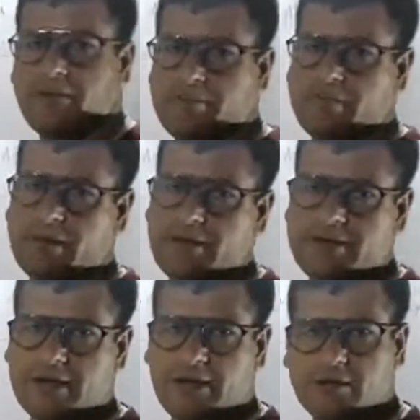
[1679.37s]

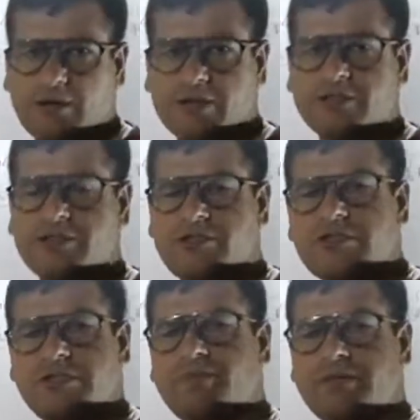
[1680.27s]
It hydrolyzes
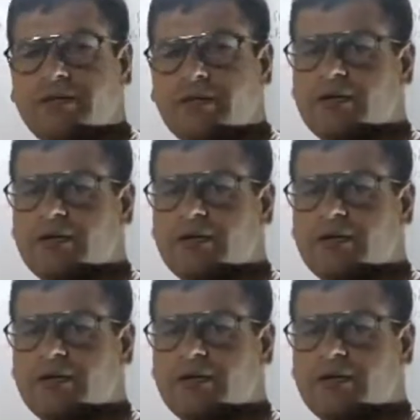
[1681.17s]
GTP,